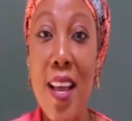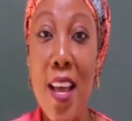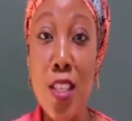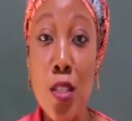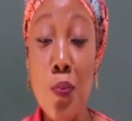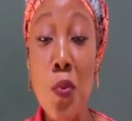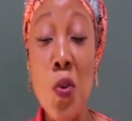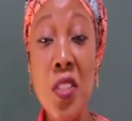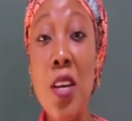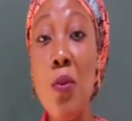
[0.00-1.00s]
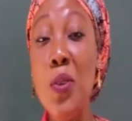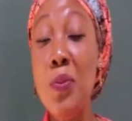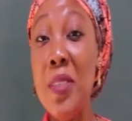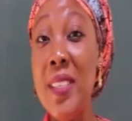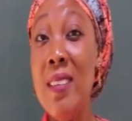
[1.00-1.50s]
explode. They will
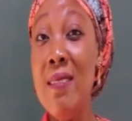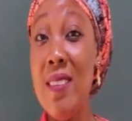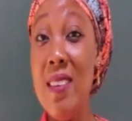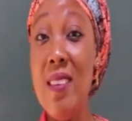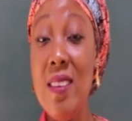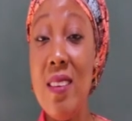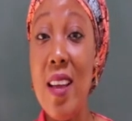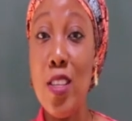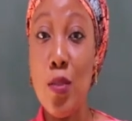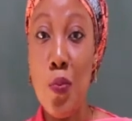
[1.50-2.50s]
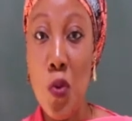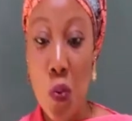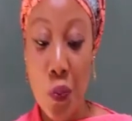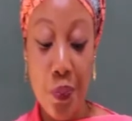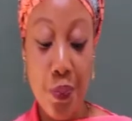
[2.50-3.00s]
be really
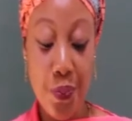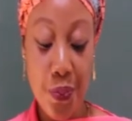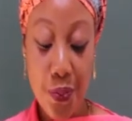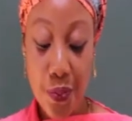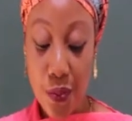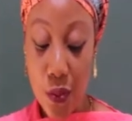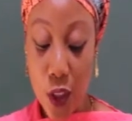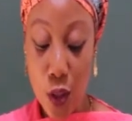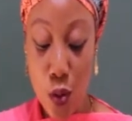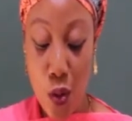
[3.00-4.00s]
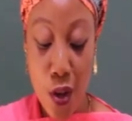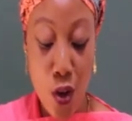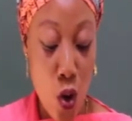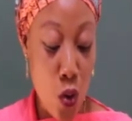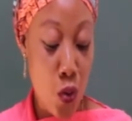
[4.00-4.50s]
explode. So in
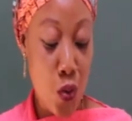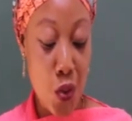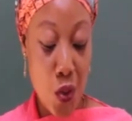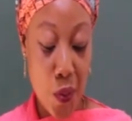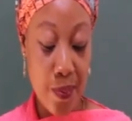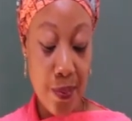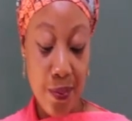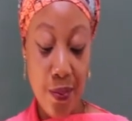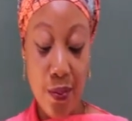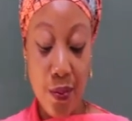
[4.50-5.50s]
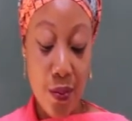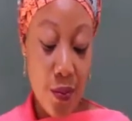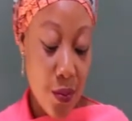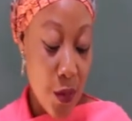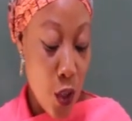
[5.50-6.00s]
conclusion,
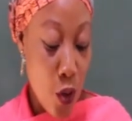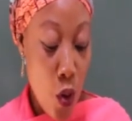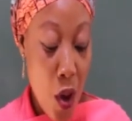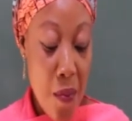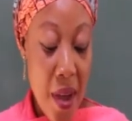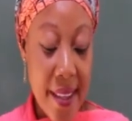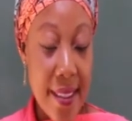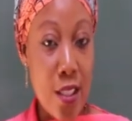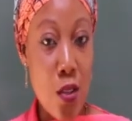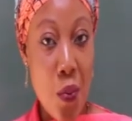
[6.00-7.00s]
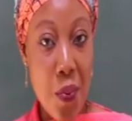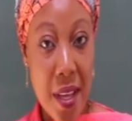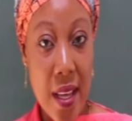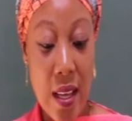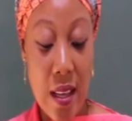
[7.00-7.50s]
going by the topic,